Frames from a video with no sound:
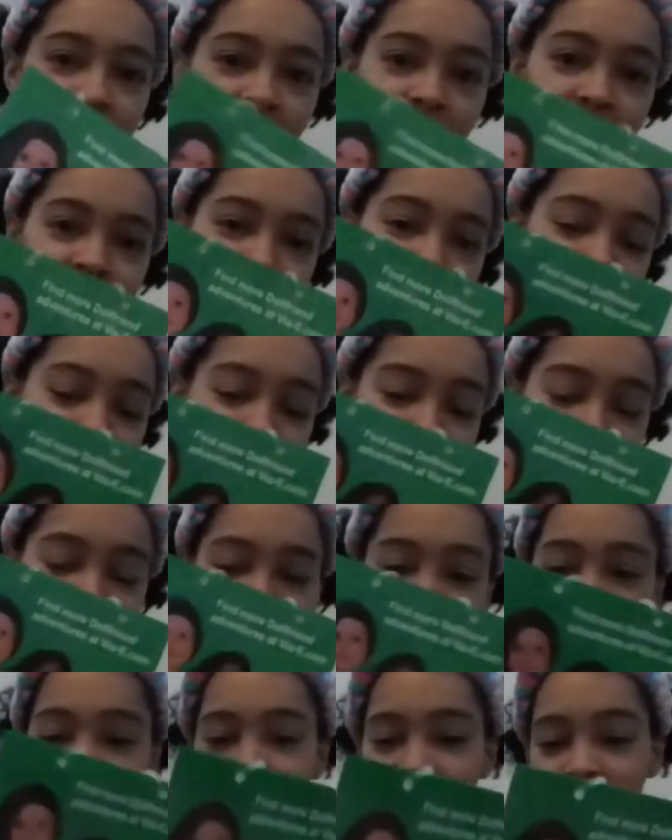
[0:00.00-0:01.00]
of the other
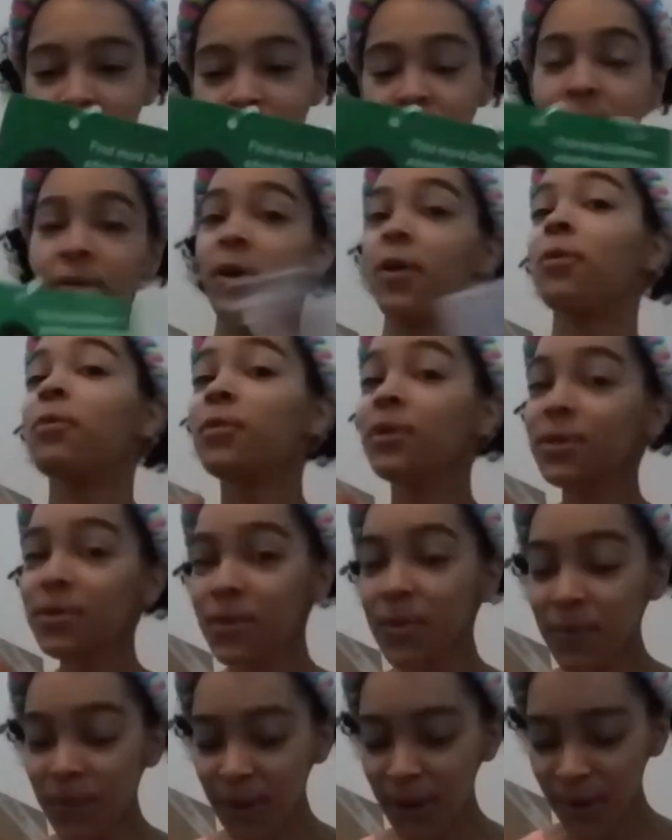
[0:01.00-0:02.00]
dolls on the front, which
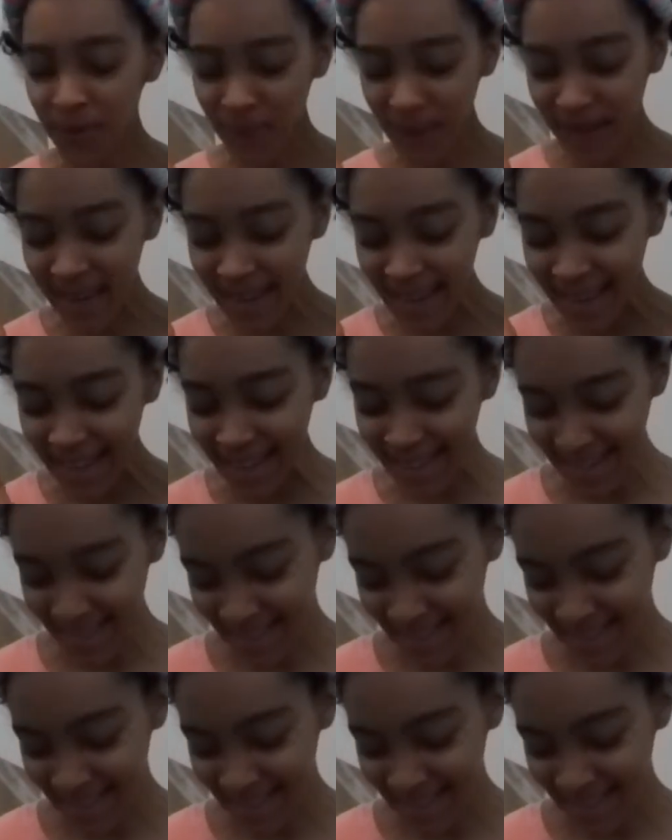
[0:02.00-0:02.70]
we'll be opening.